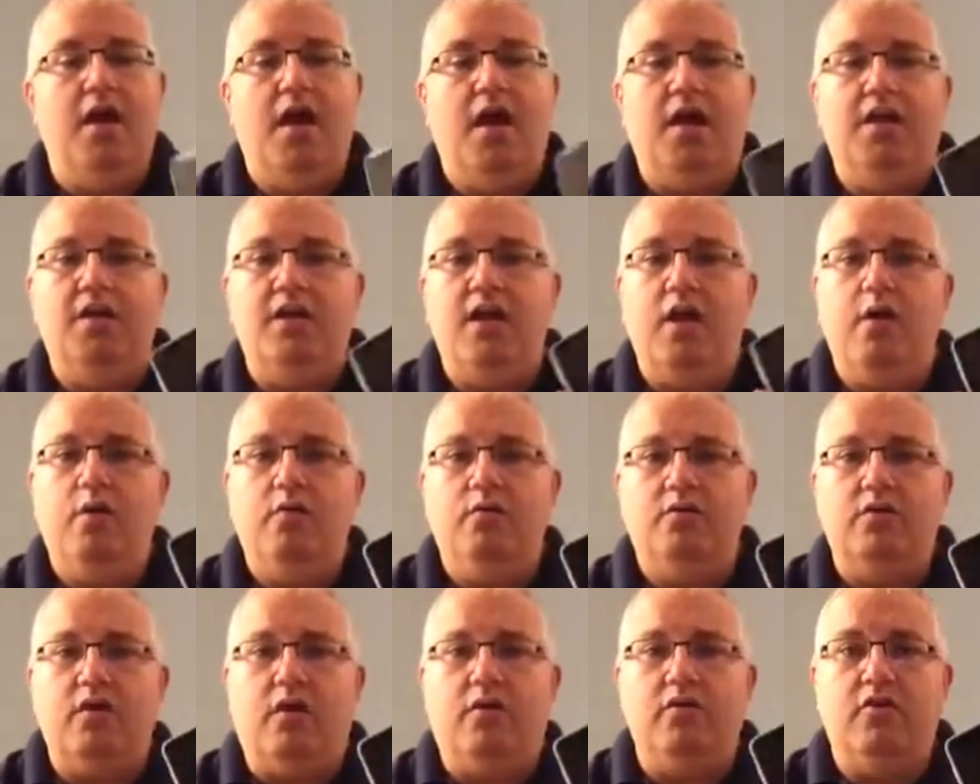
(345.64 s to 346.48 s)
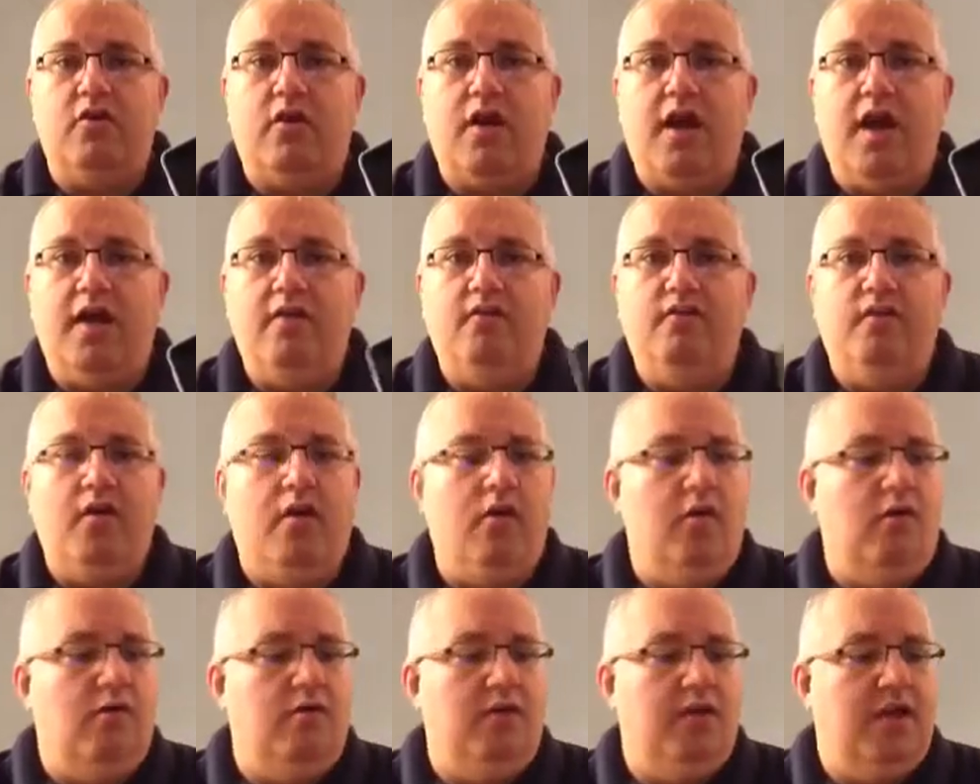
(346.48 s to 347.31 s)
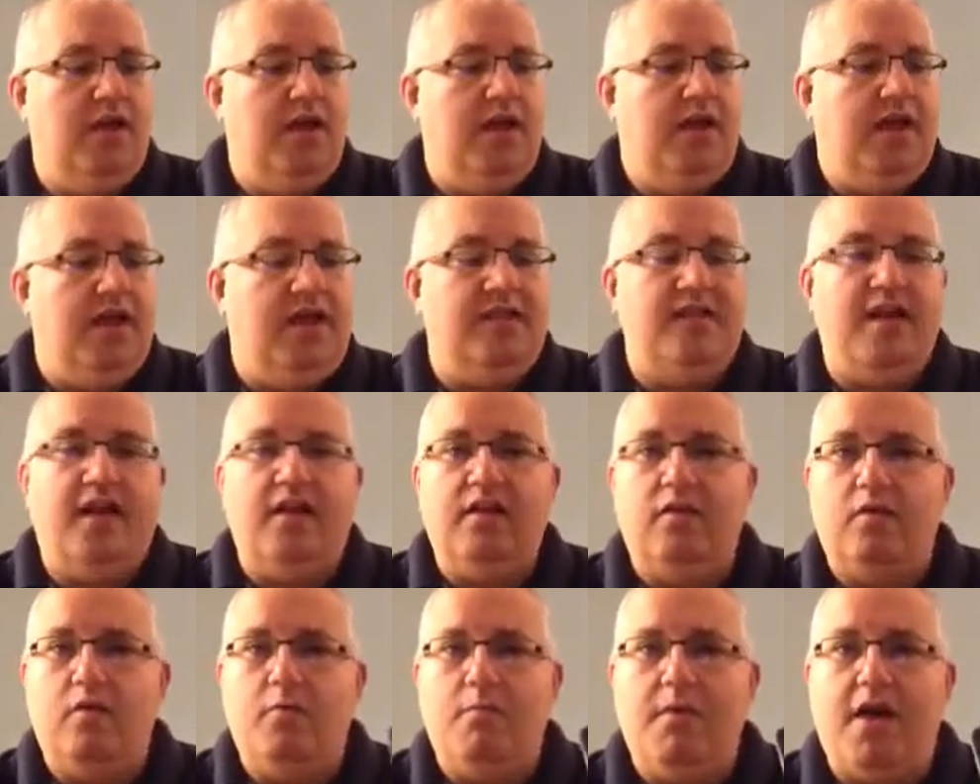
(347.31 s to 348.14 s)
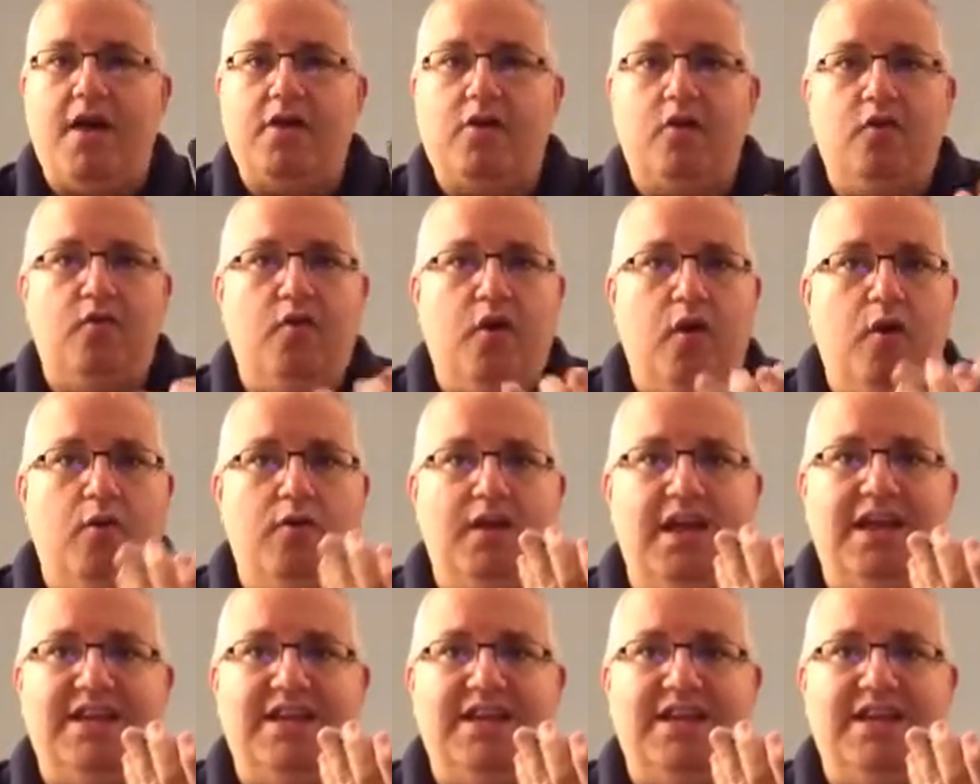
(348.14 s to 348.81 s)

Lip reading: a note on your iPhone, hit that little microphone,